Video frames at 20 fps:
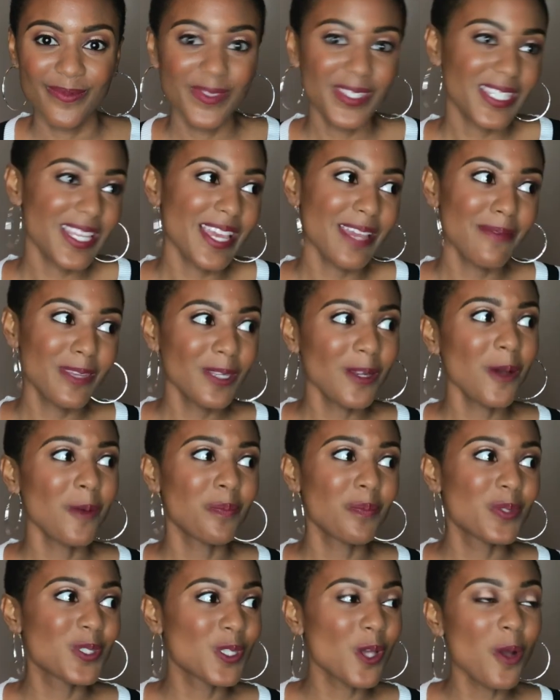Say, you know,
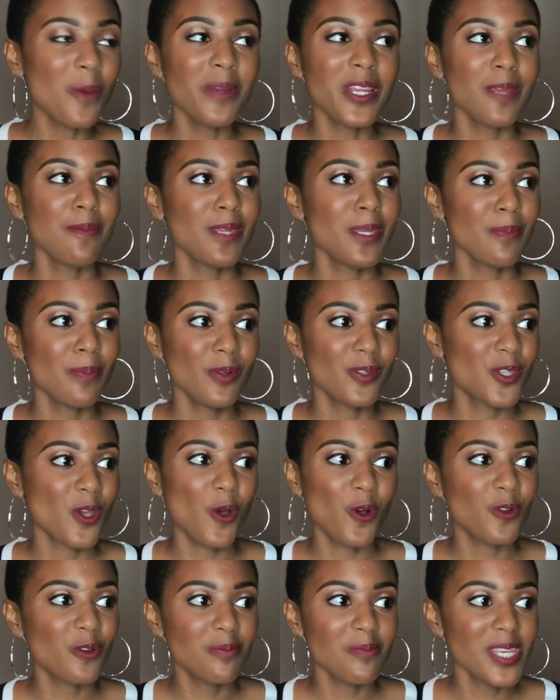so many people
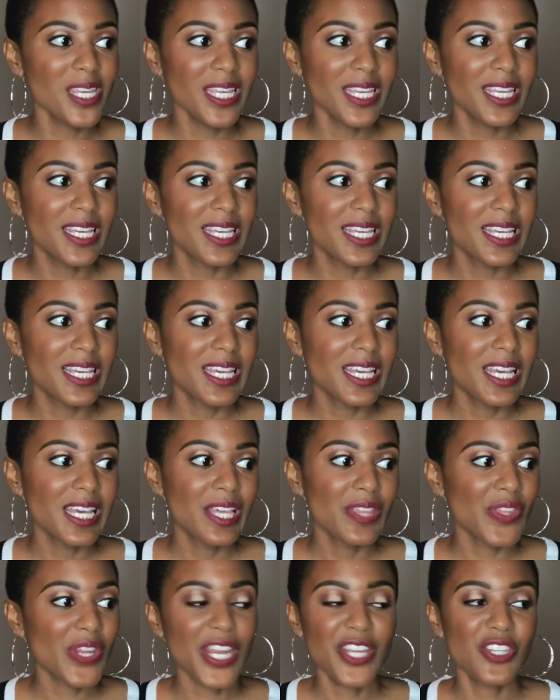told me
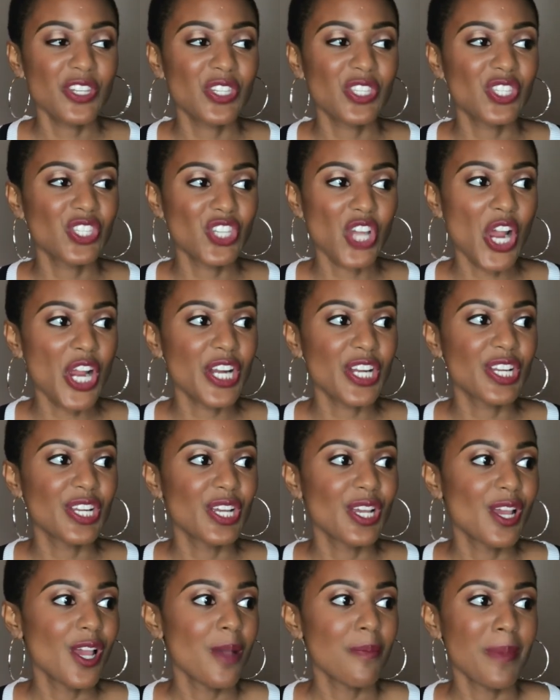that I should start
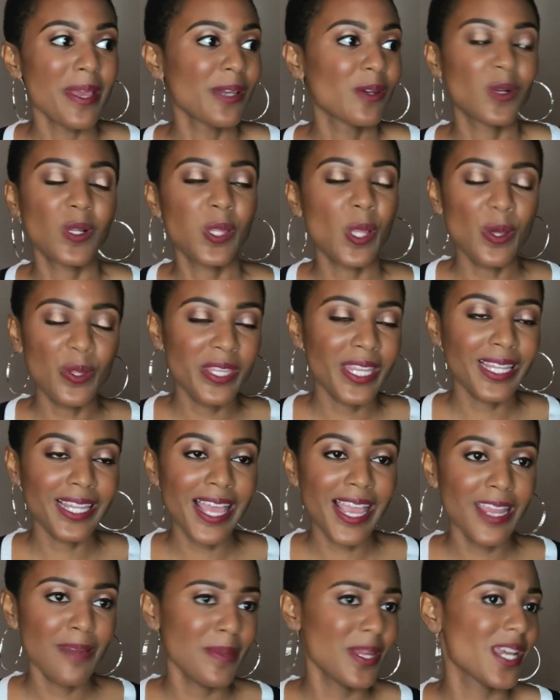my own clothing
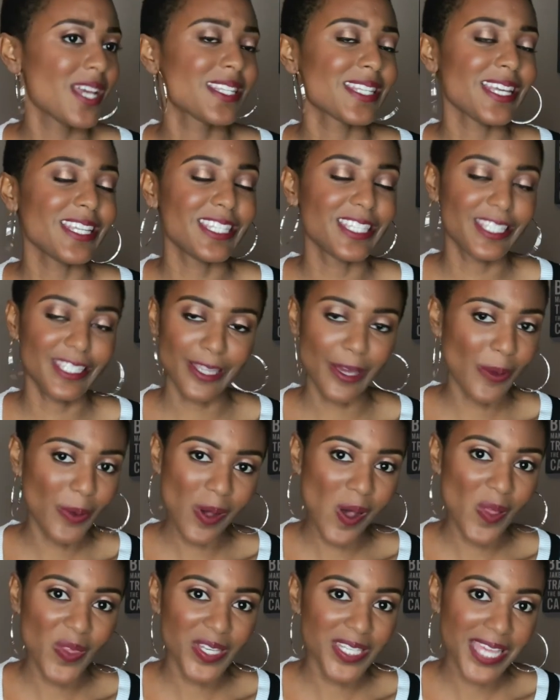line because I sew
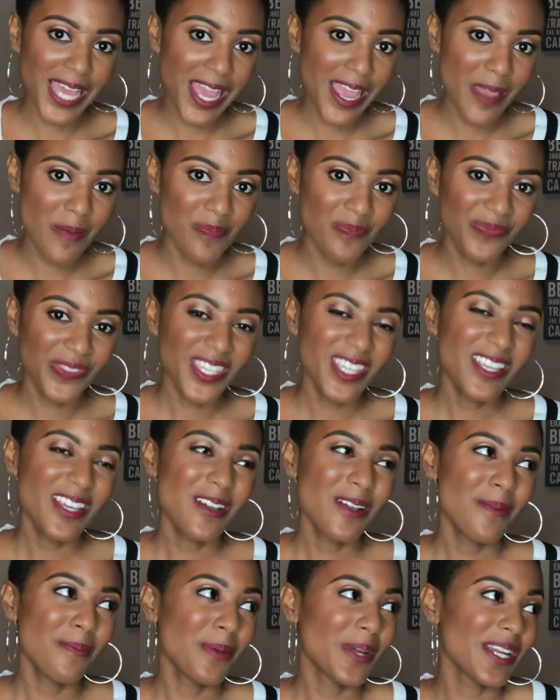all the time,
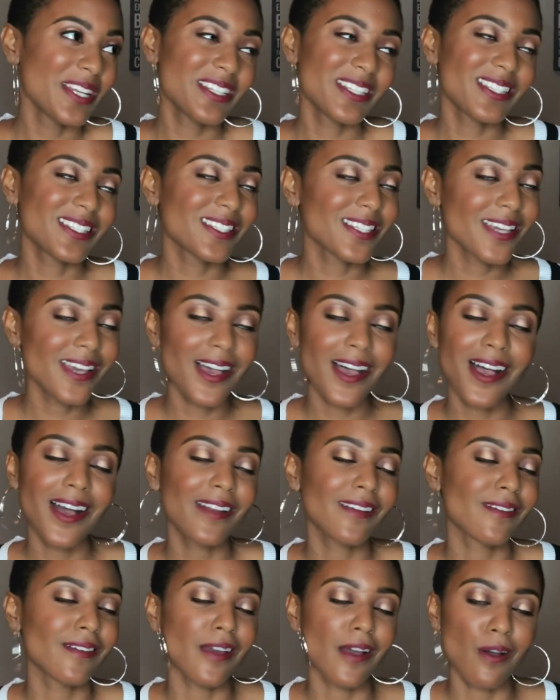but I
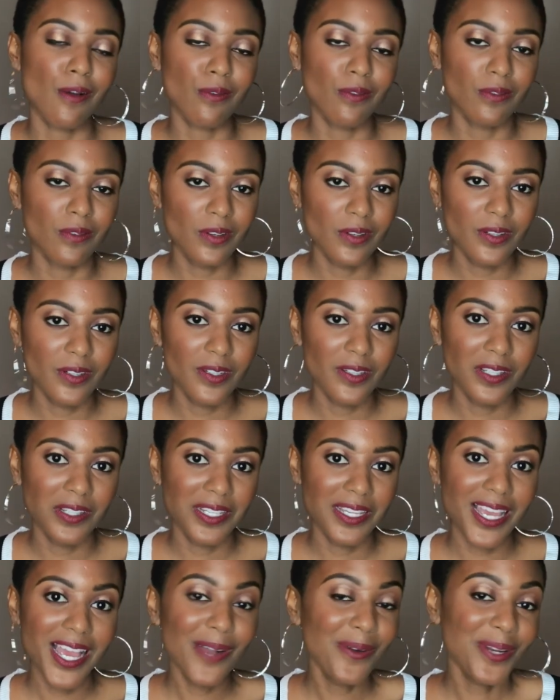don't know.
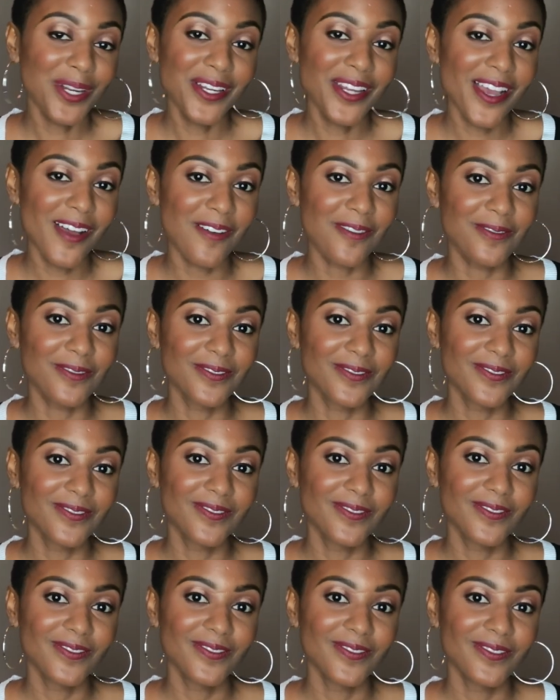I want to know.
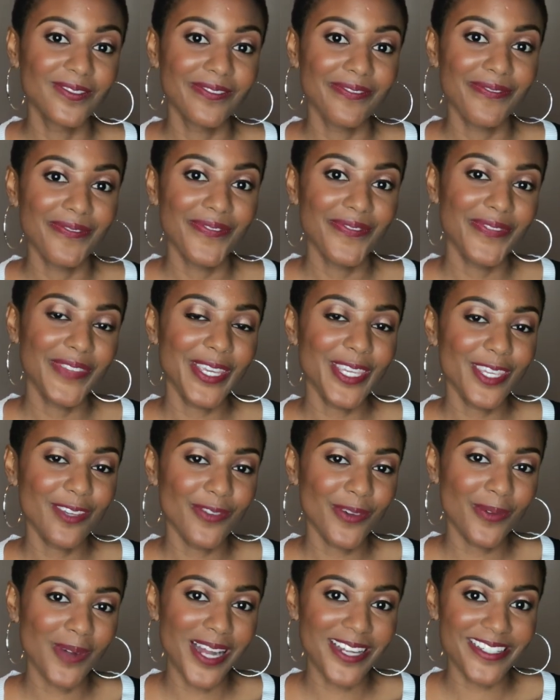Thank you
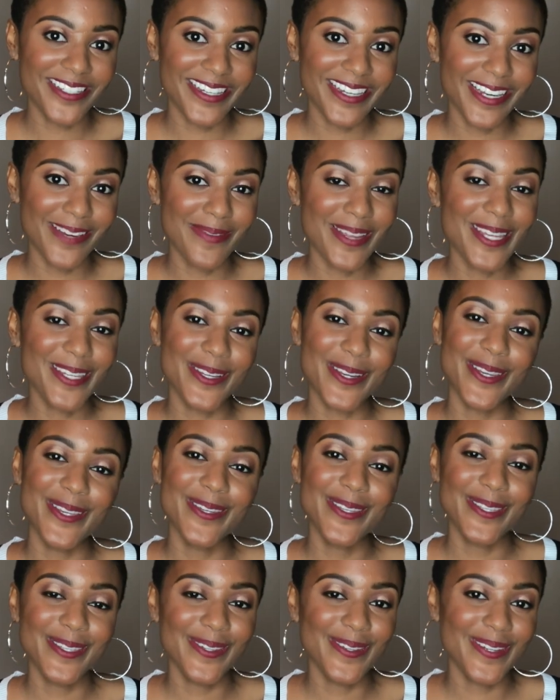for watching, and make sure
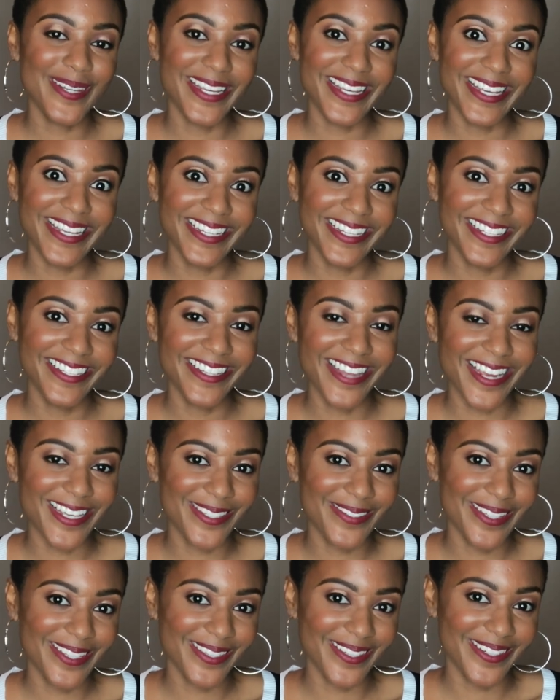you tune in
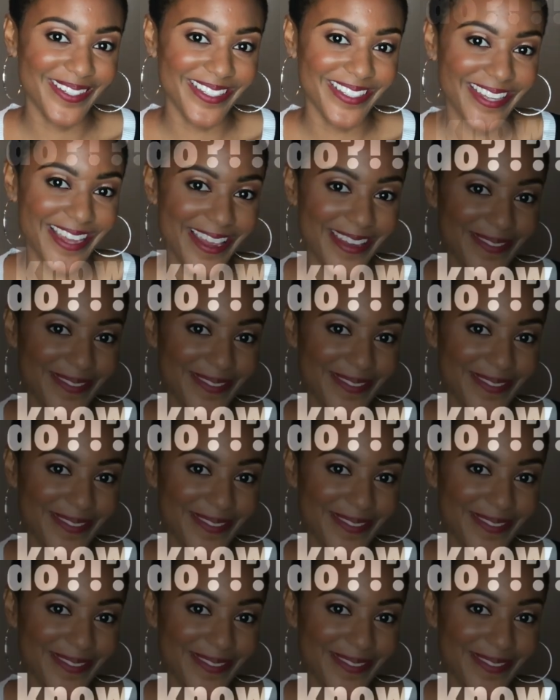next week Thursday.